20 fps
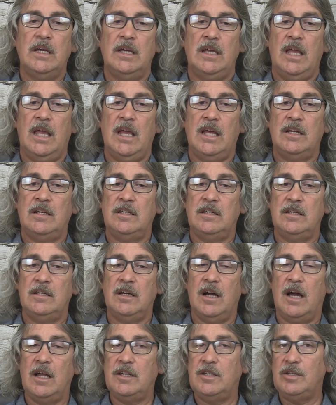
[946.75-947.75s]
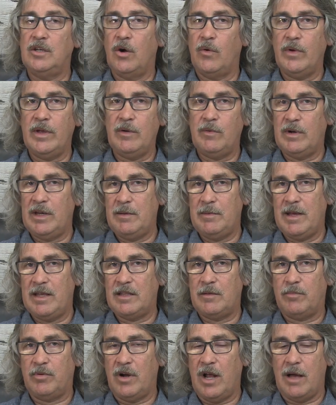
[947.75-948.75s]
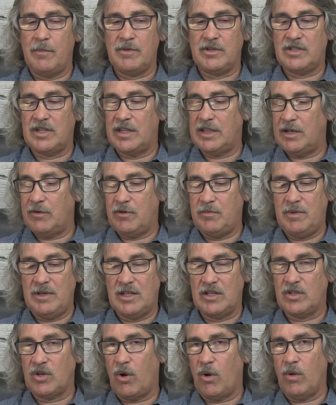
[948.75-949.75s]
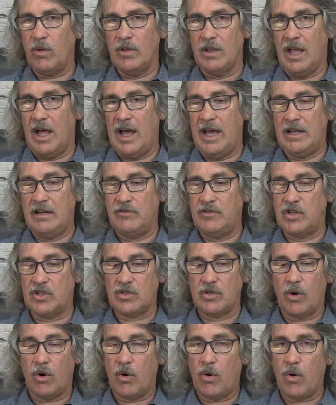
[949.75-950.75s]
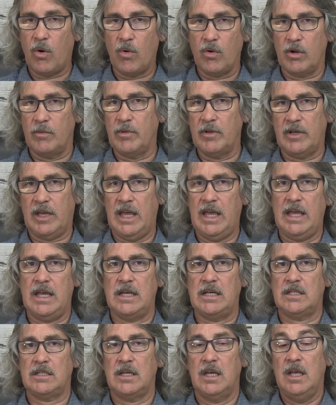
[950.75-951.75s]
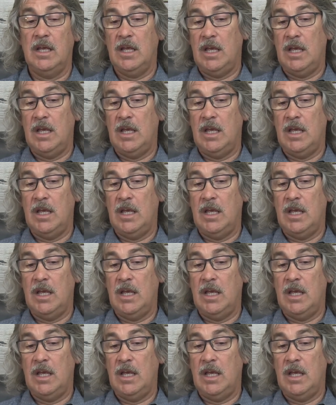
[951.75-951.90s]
And God, knowing when he made the promise that there would be this whole line of just horrible kings,